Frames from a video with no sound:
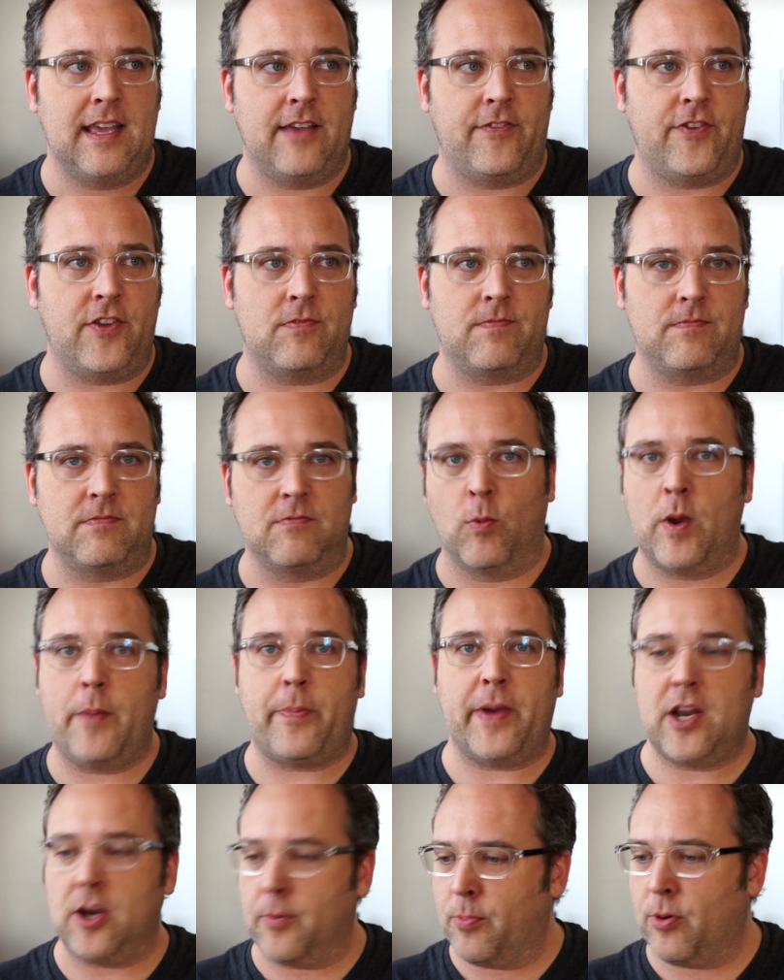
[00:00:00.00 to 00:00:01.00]
If you
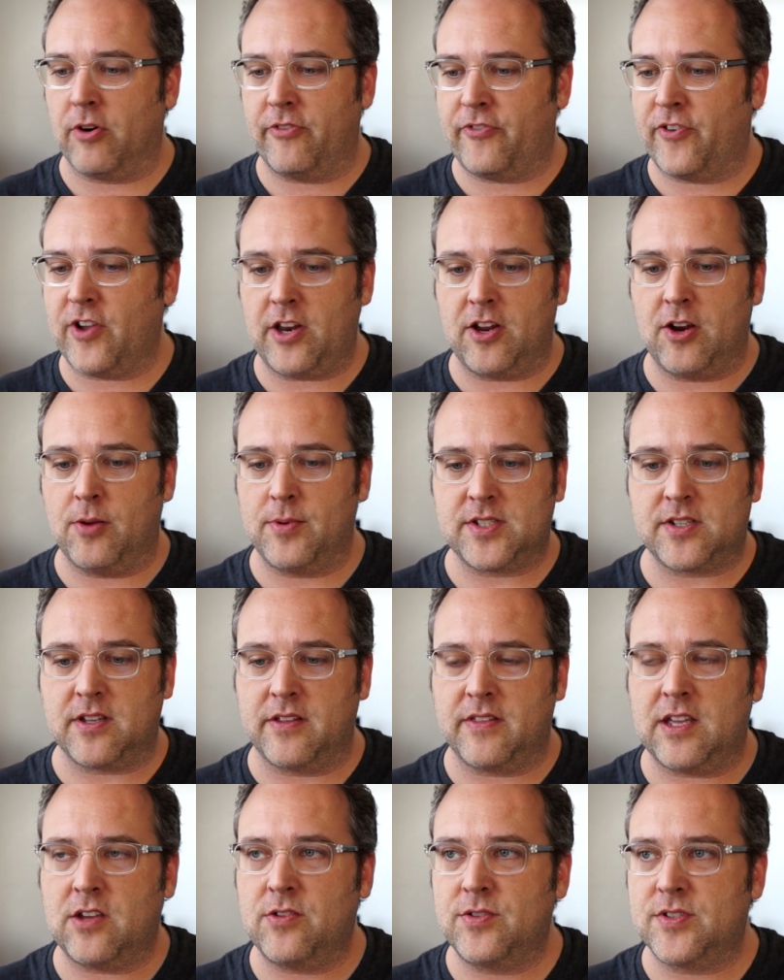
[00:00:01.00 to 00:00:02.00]
whip out your portfolio, everybody's
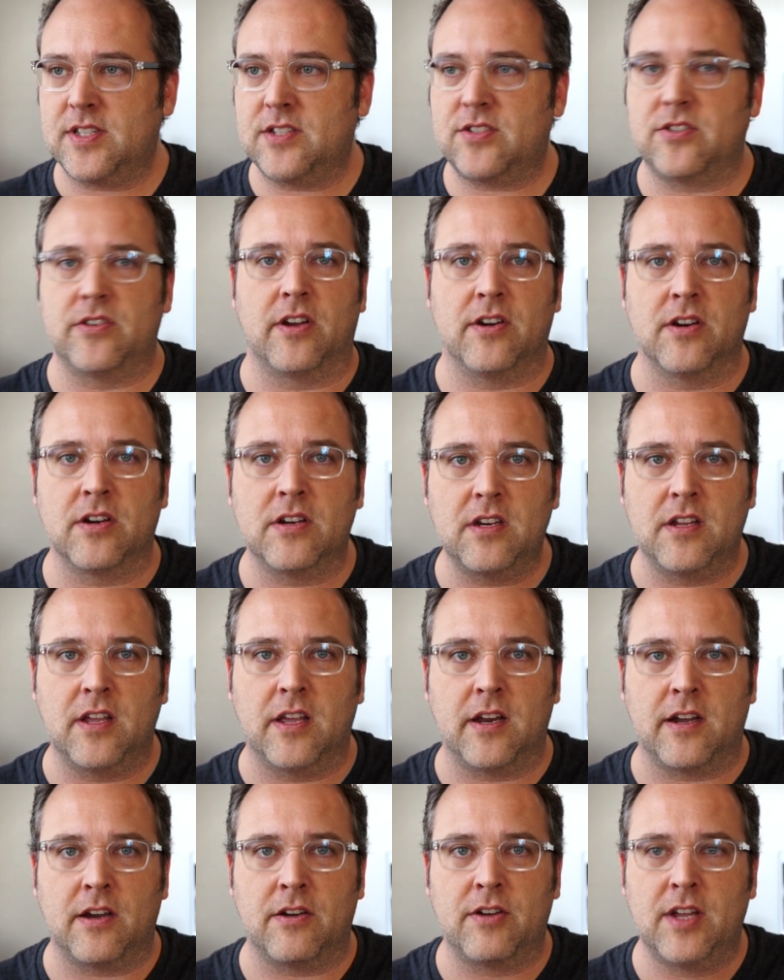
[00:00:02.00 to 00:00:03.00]
going to think, who's this nerd,
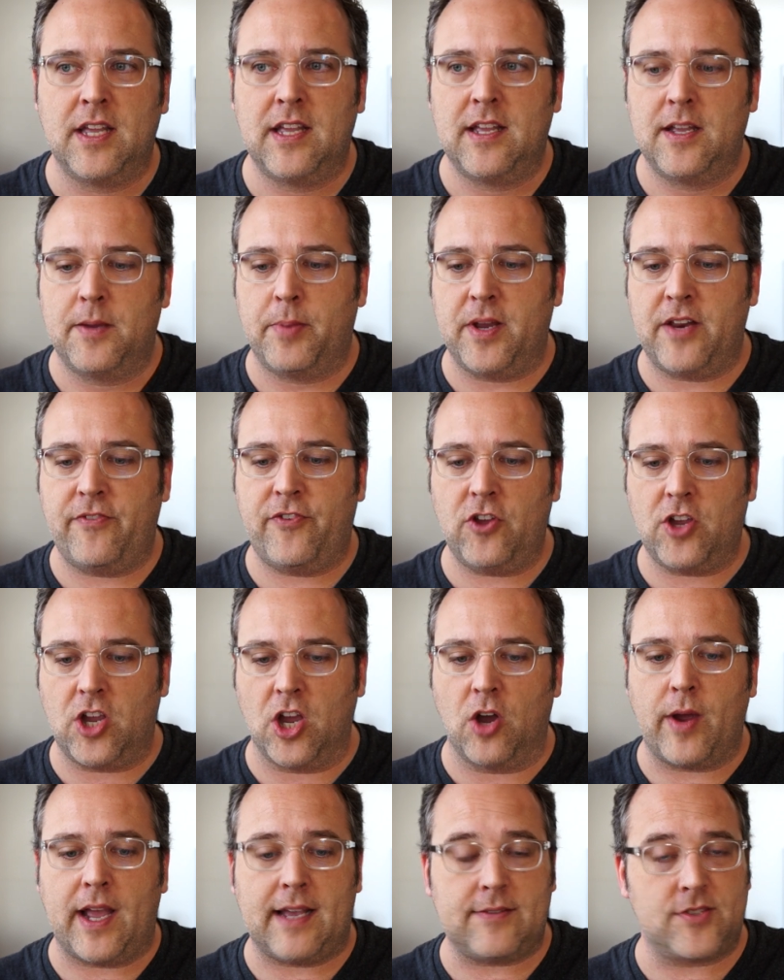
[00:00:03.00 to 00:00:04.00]
you know? But if you
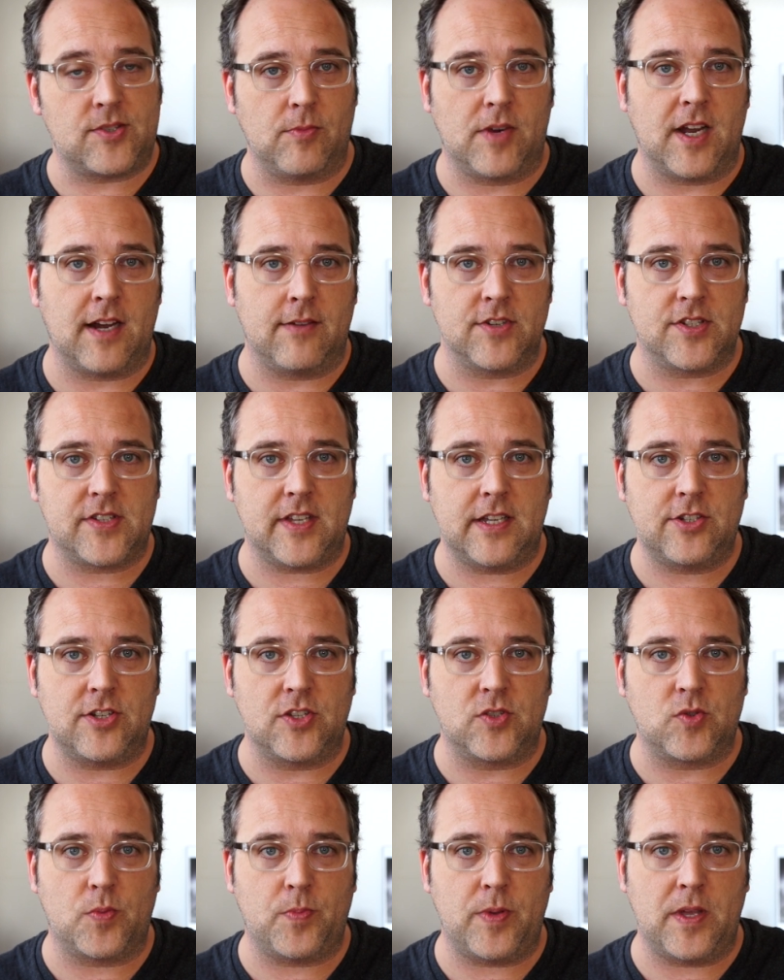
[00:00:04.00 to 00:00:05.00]
go have some
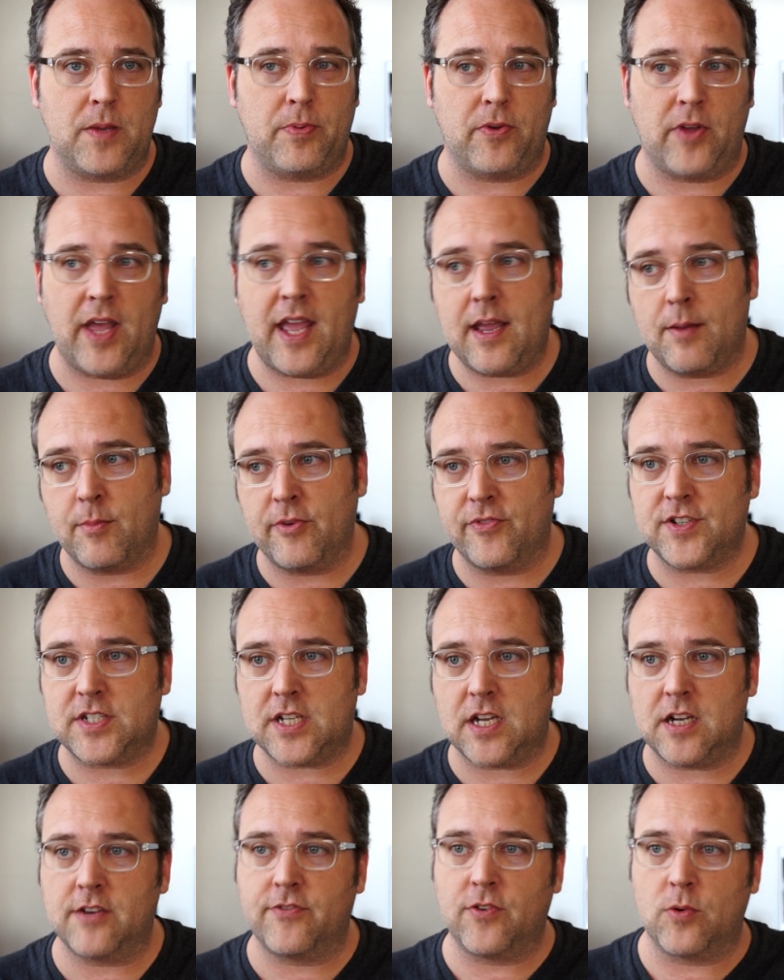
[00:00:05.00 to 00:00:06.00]
conversations with people, hey, I'm a
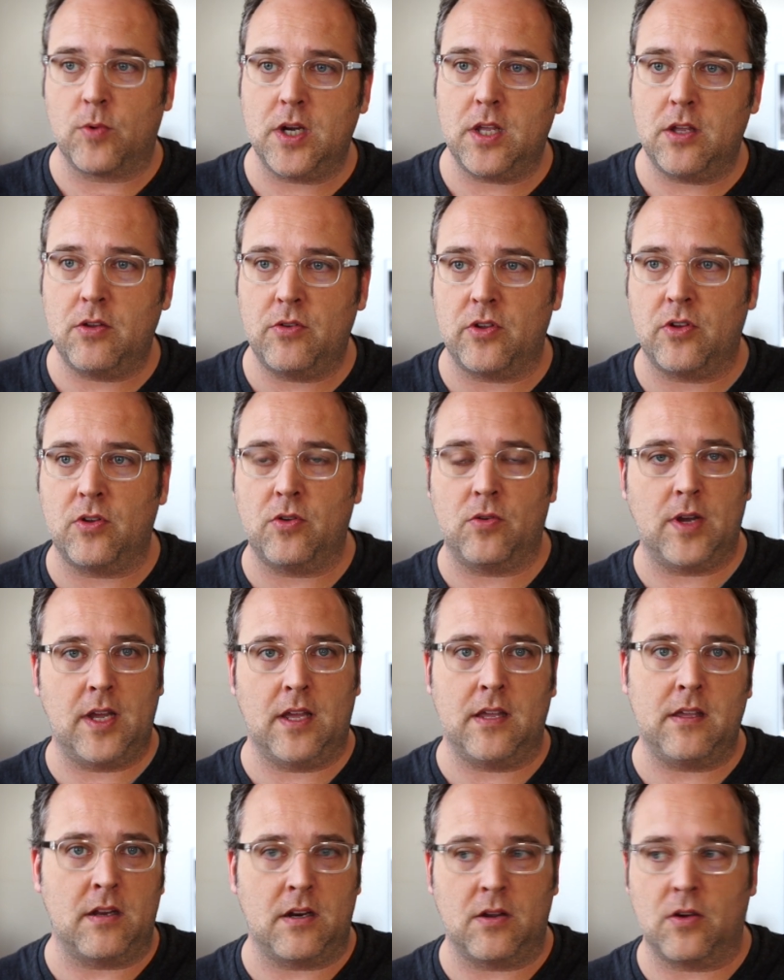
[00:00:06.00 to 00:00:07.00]
photographer, what do you do?
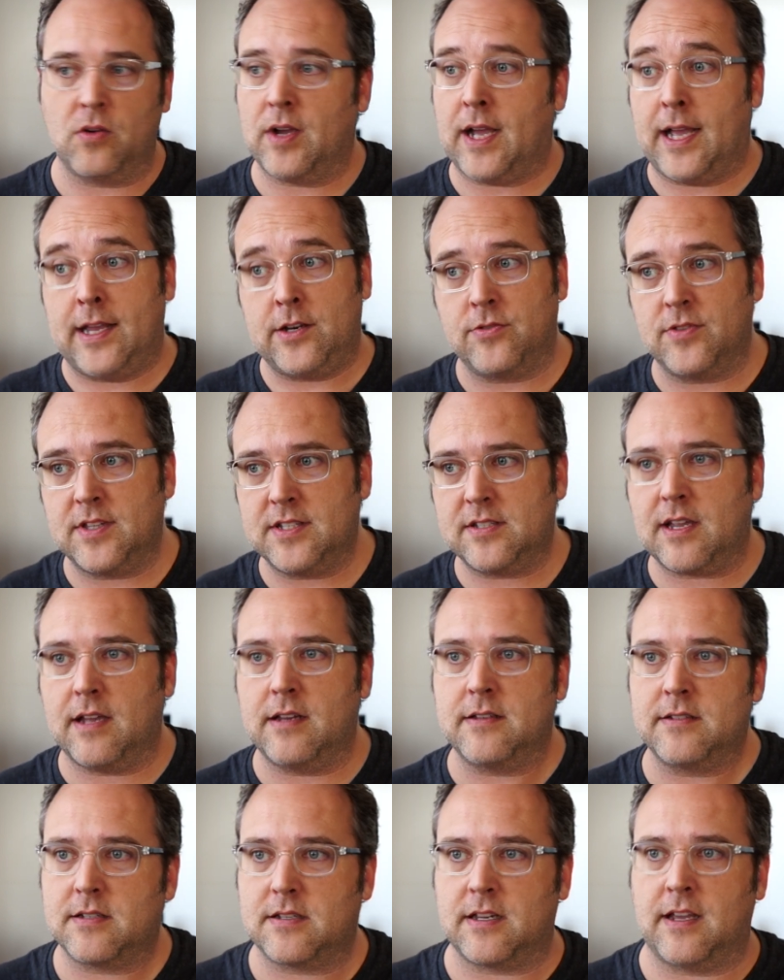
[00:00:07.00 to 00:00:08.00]
Uh, you know, I do this
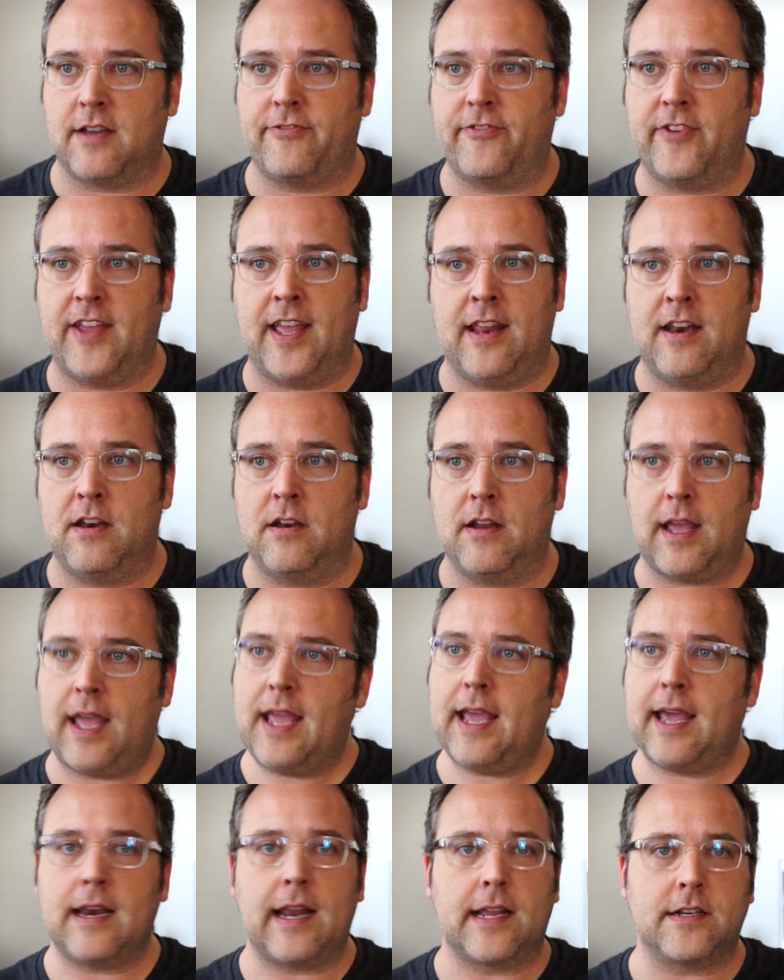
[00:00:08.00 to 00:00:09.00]
kind of stuff. And
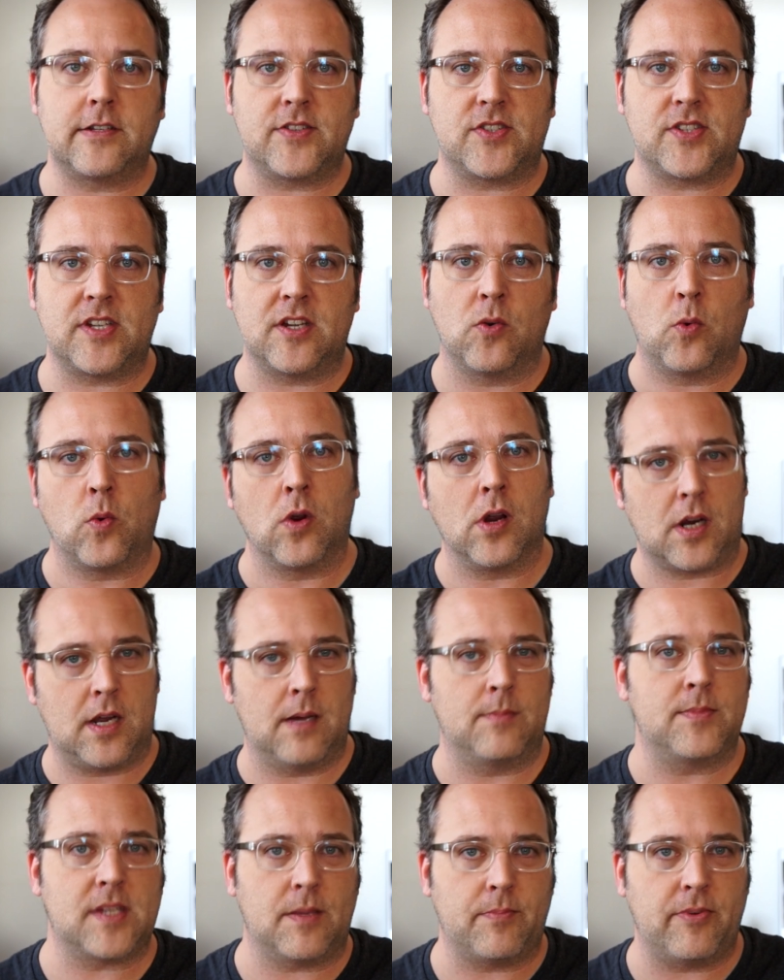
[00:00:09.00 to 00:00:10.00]
hey, I'd like to see your work
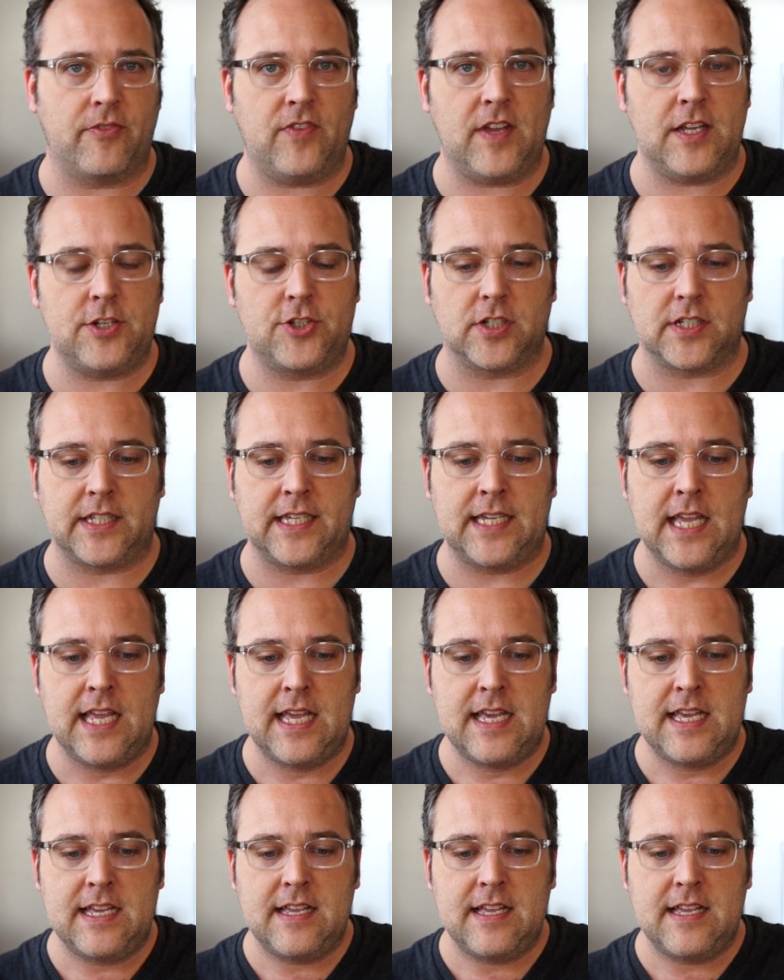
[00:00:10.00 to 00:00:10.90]
comes up eventually.